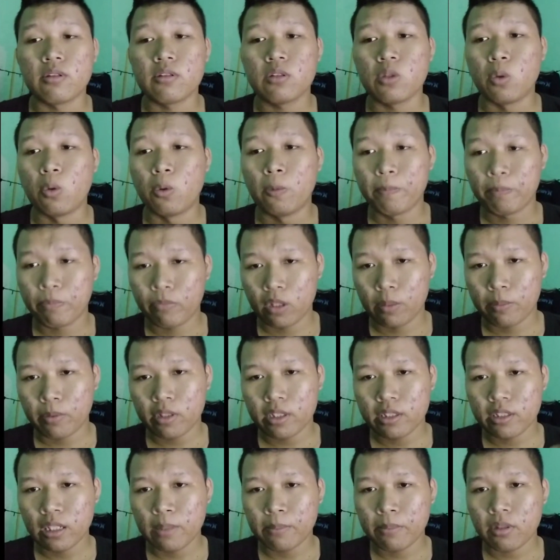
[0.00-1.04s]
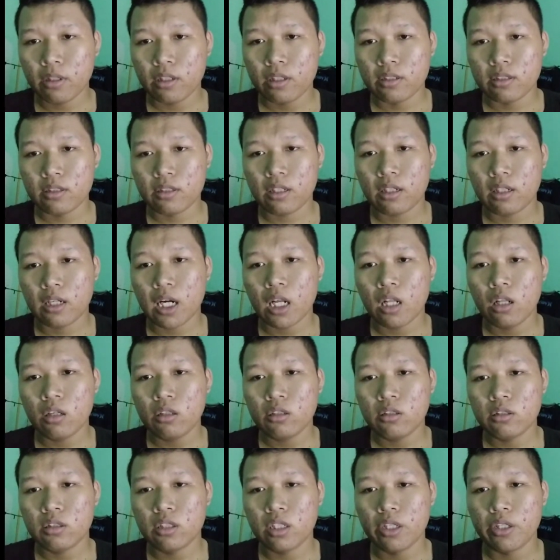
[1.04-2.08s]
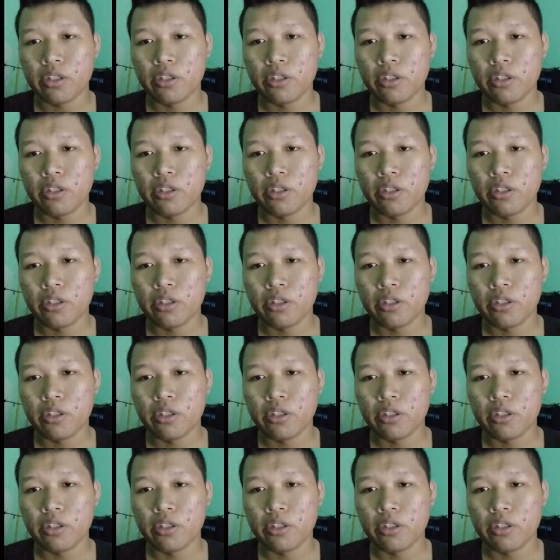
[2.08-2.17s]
So the first example is colors